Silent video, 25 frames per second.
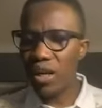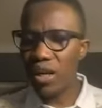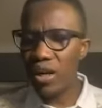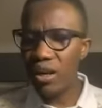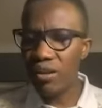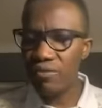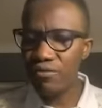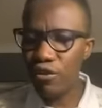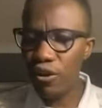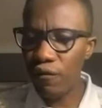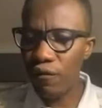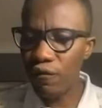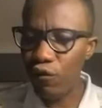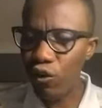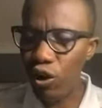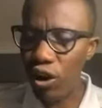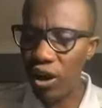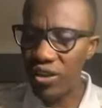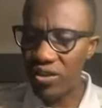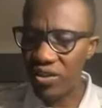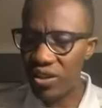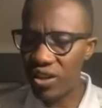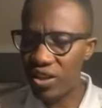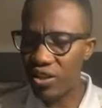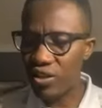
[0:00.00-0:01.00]
lift your
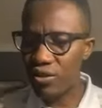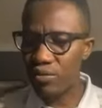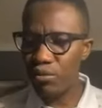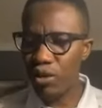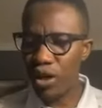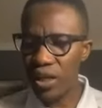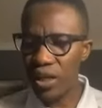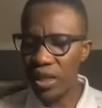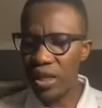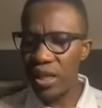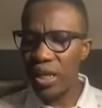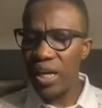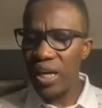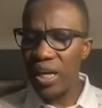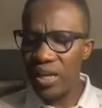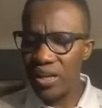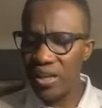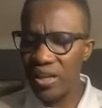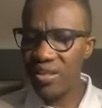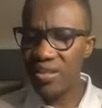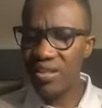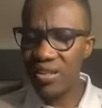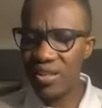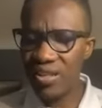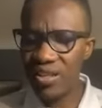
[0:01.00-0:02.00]
voice this morning.
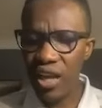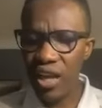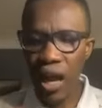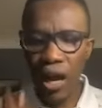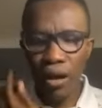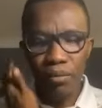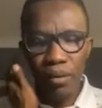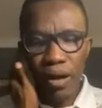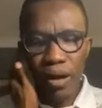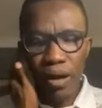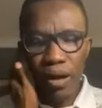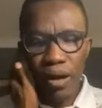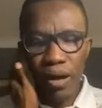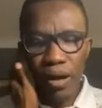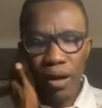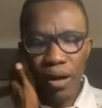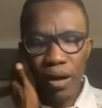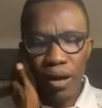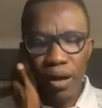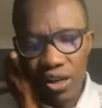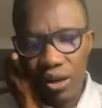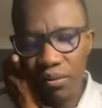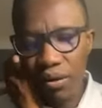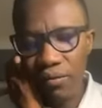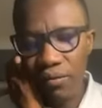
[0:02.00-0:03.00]
This is about the
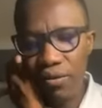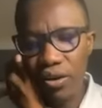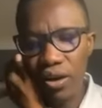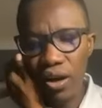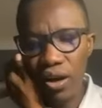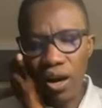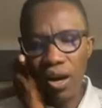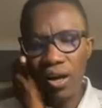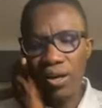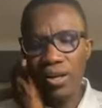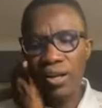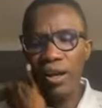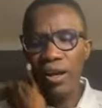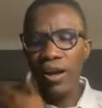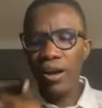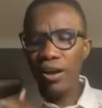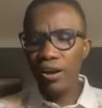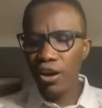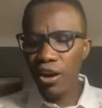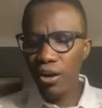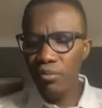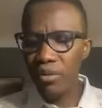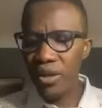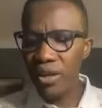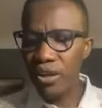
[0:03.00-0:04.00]
kingdom of God
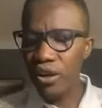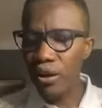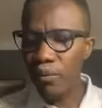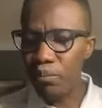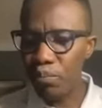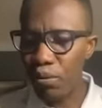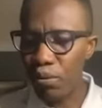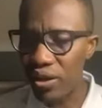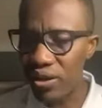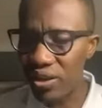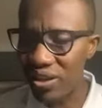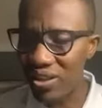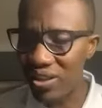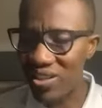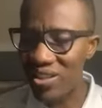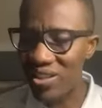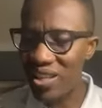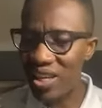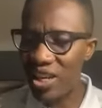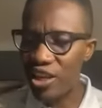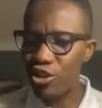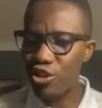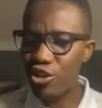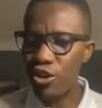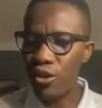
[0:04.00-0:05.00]
coming upon this
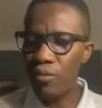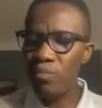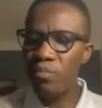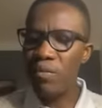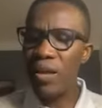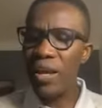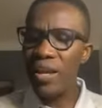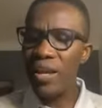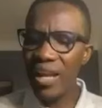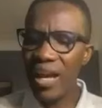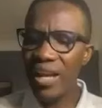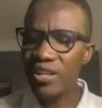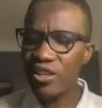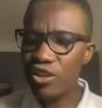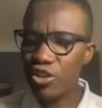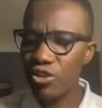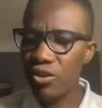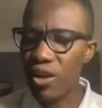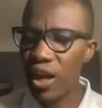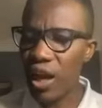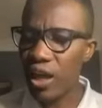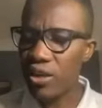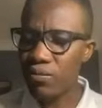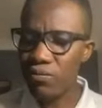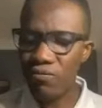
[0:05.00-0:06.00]
nation.
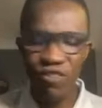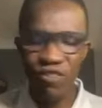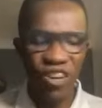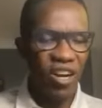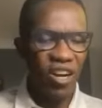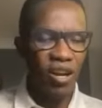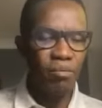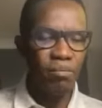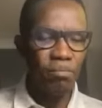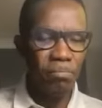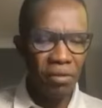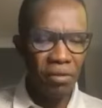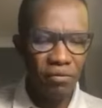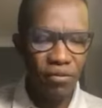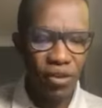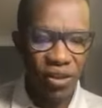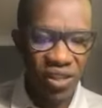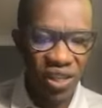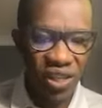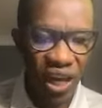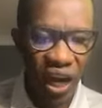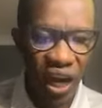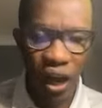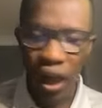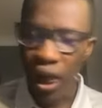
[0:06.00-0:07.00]
Nigeria is very
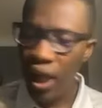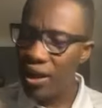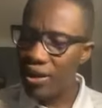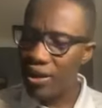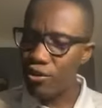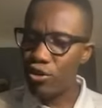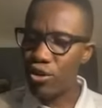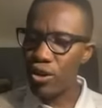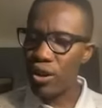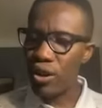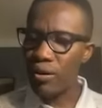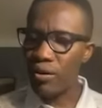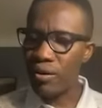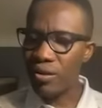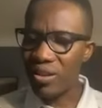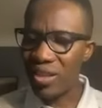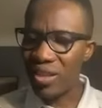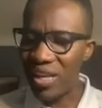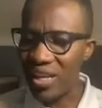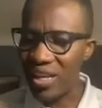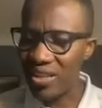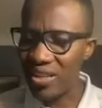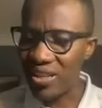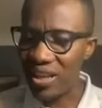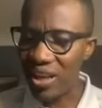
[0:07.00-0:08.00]
pivotal to the
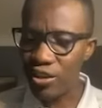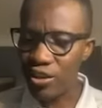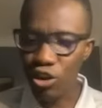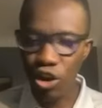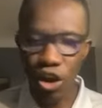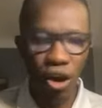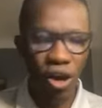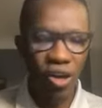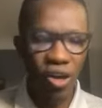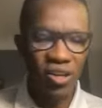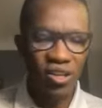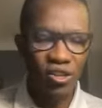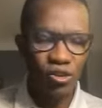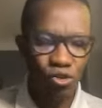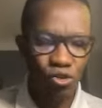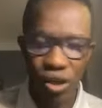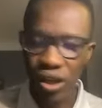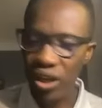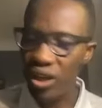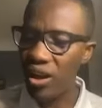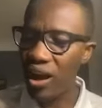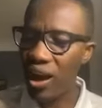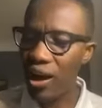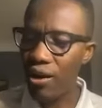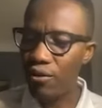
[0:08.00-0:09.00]
things that God is
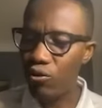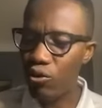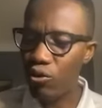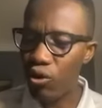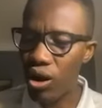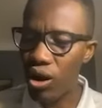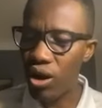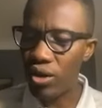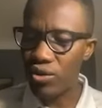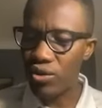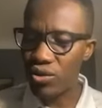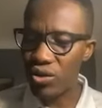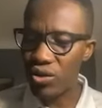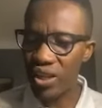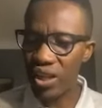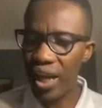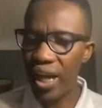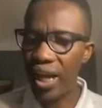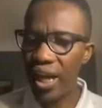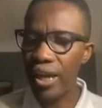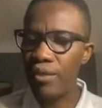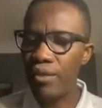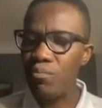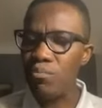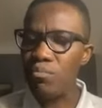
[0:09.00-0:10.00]
doing in our world
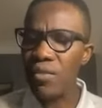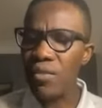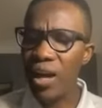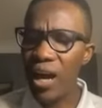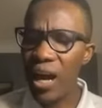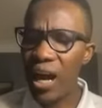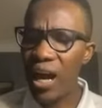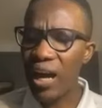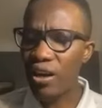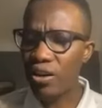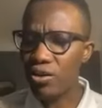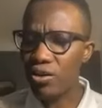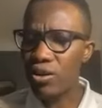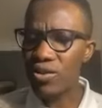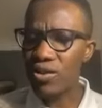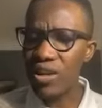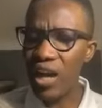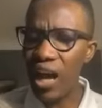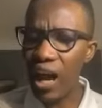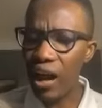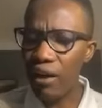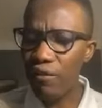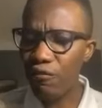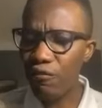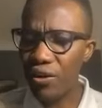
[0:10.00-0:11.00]
today, across
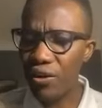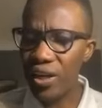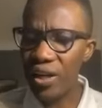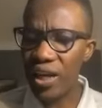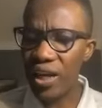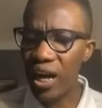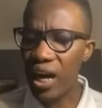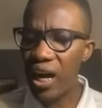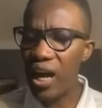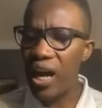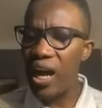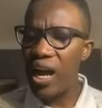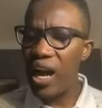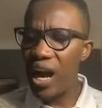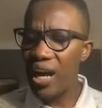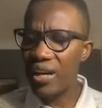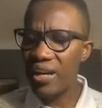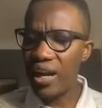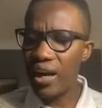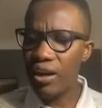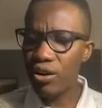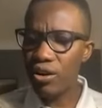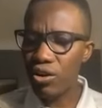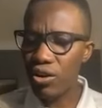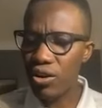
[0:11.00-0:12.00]
Africa and
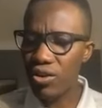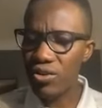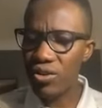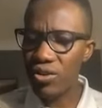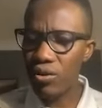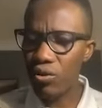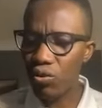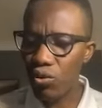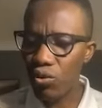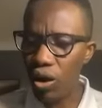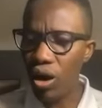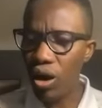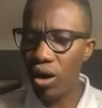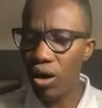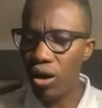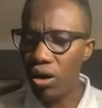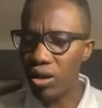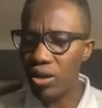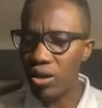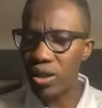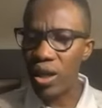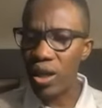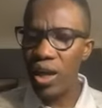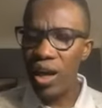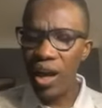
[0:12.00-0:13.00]
across the
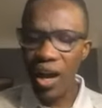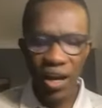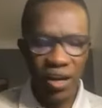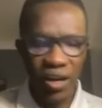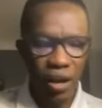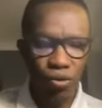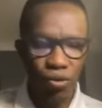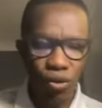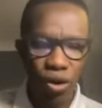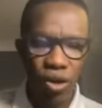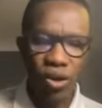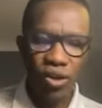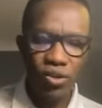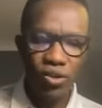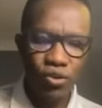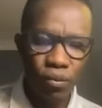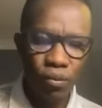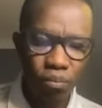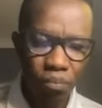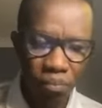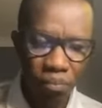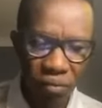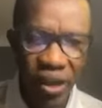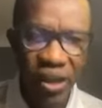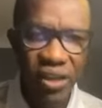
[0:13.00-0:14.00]
world. And I want us to
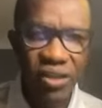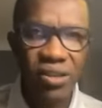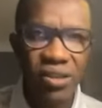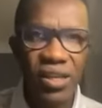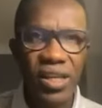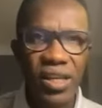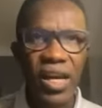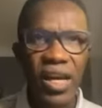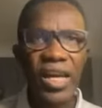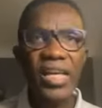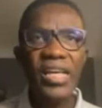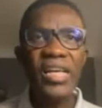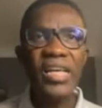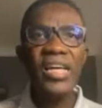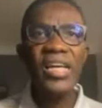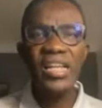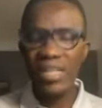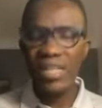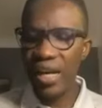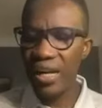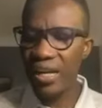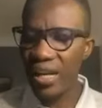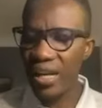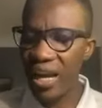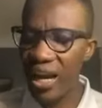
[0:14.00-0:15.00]
pray today
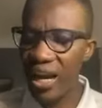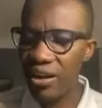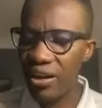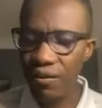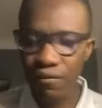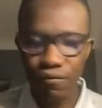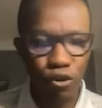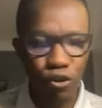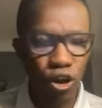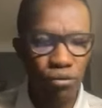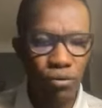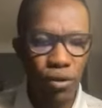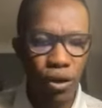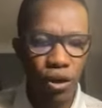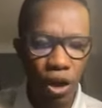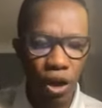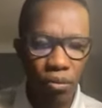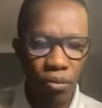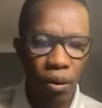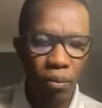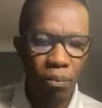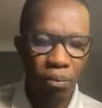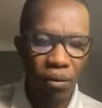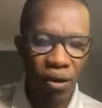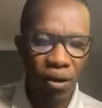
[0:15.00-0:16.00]
that the hand of God will
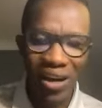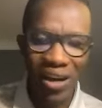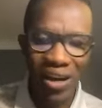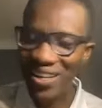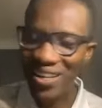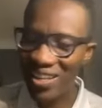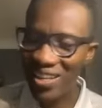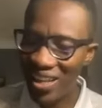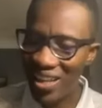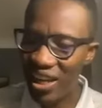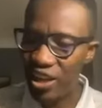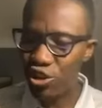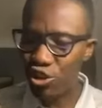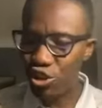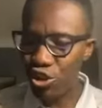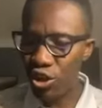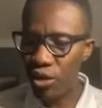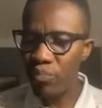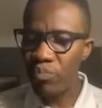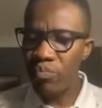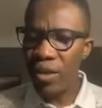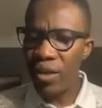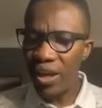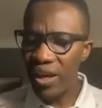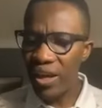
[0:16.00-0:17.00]
come upon our nation
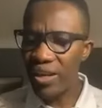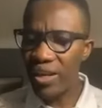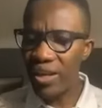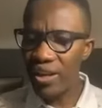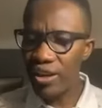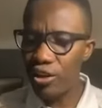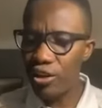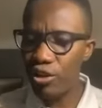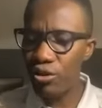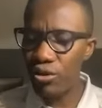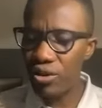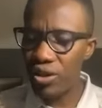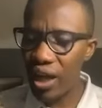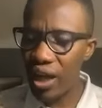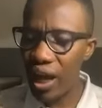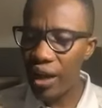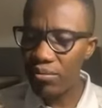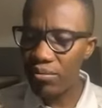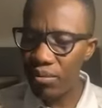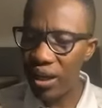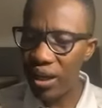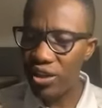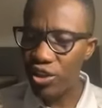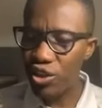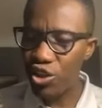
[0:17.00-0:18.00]
in a new
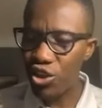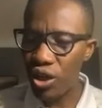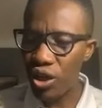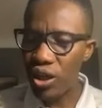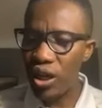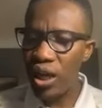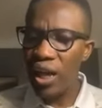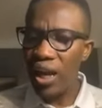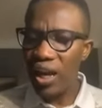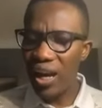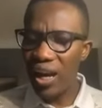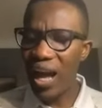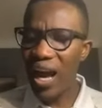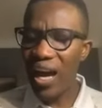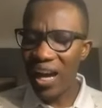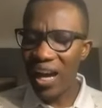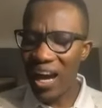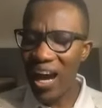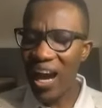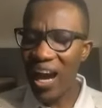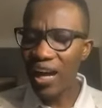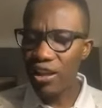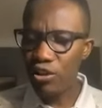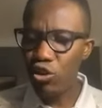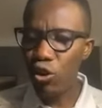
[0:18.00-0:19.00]
dimension.
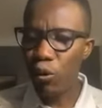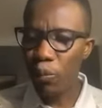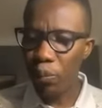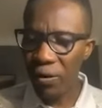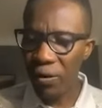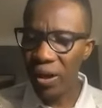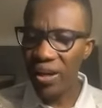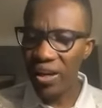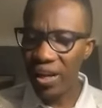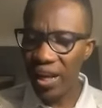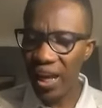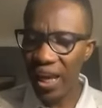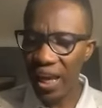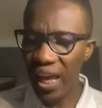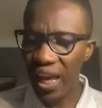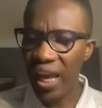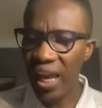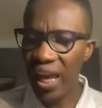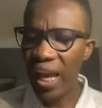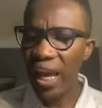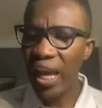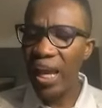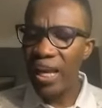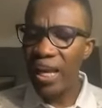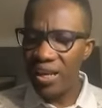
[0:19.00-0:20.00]
Laka to pray the
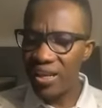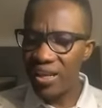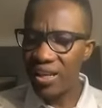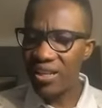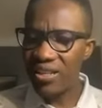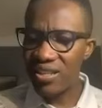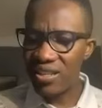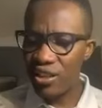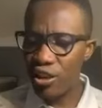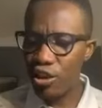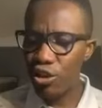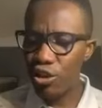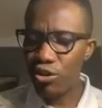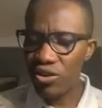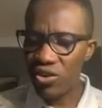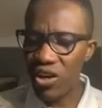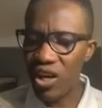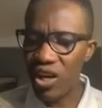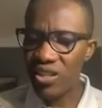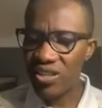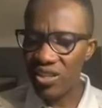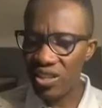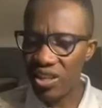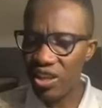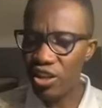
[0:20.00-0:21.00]
care. This new
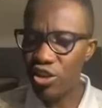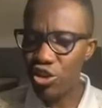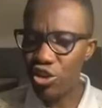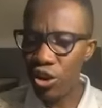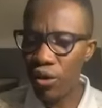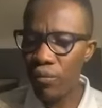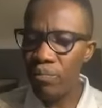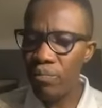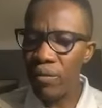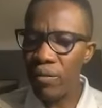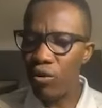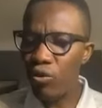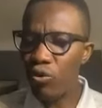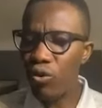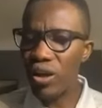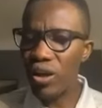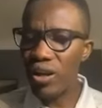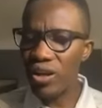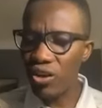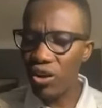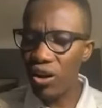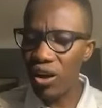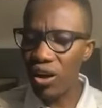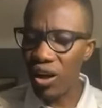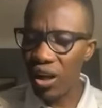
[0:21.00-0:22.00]
transition will
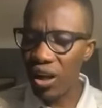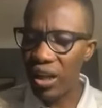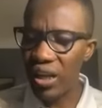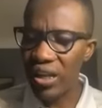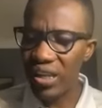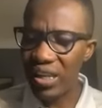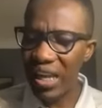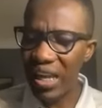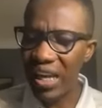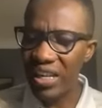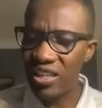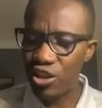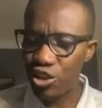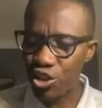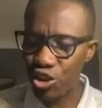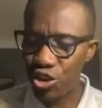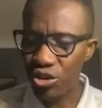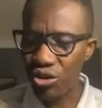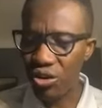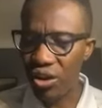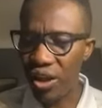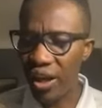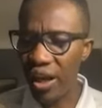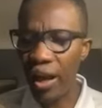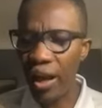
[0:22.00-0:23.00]
not lead
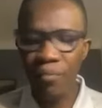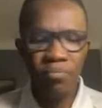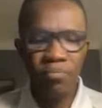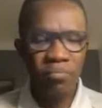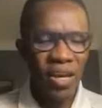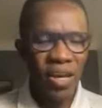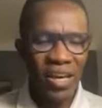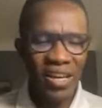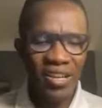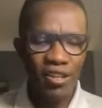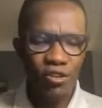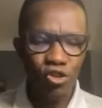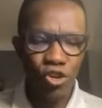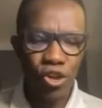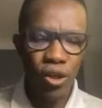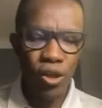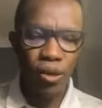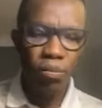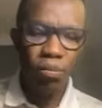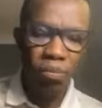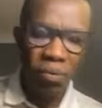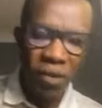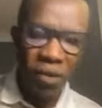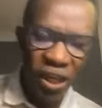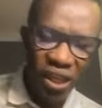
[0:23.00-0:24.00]
Nigeria into the
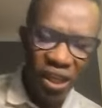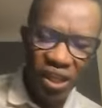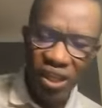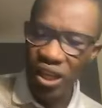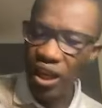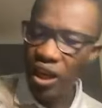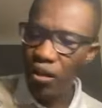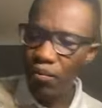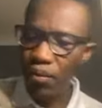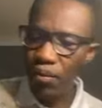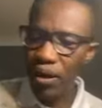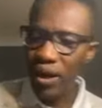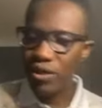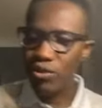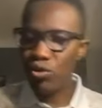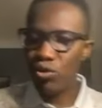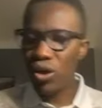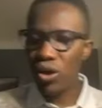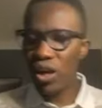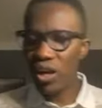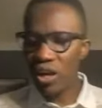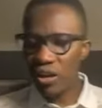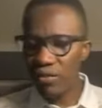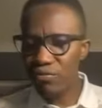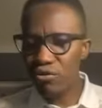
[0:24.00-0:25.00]
pit, but it
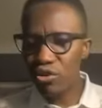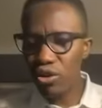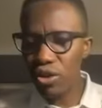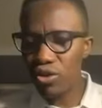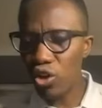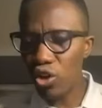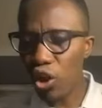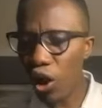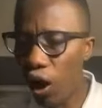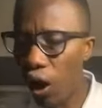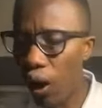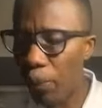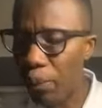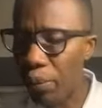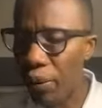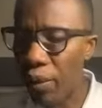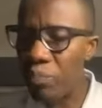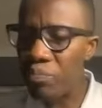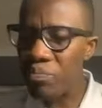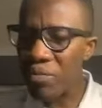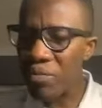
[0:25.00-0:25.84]
will lift us up